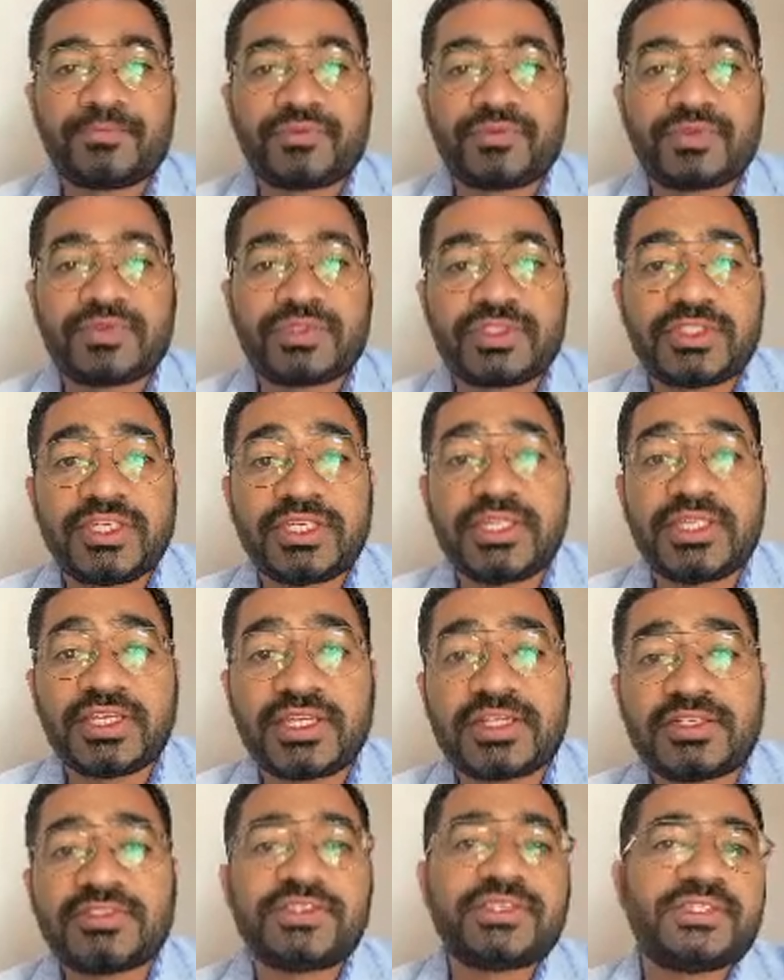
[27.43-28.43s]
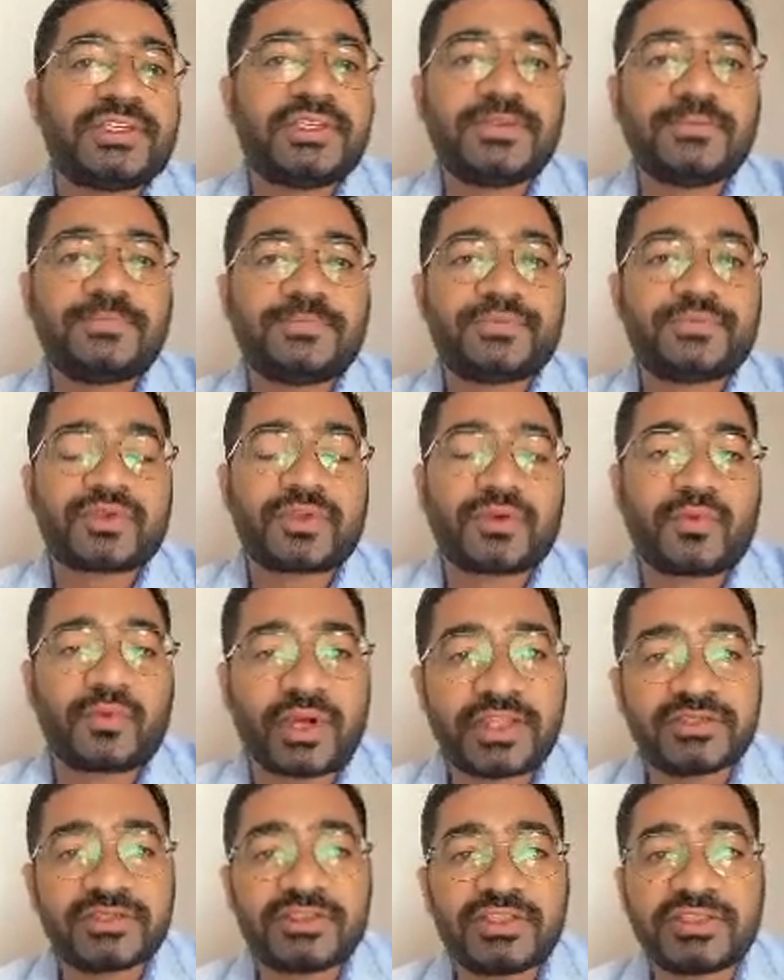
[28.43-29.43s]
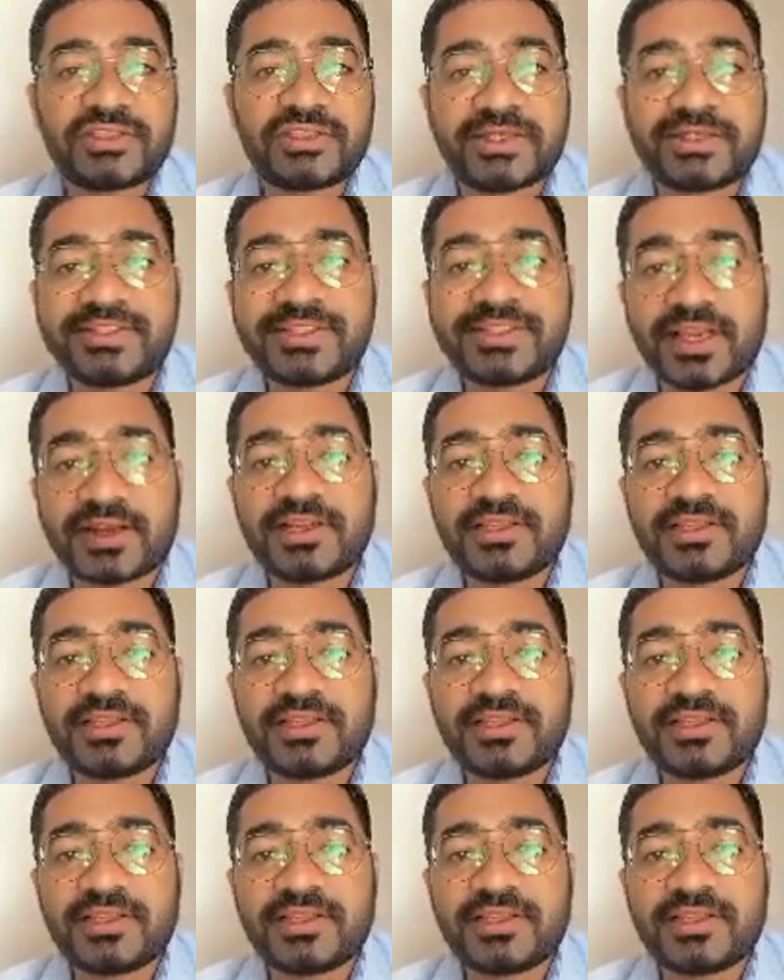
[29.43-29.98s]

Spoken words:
CNC. What is this exactly?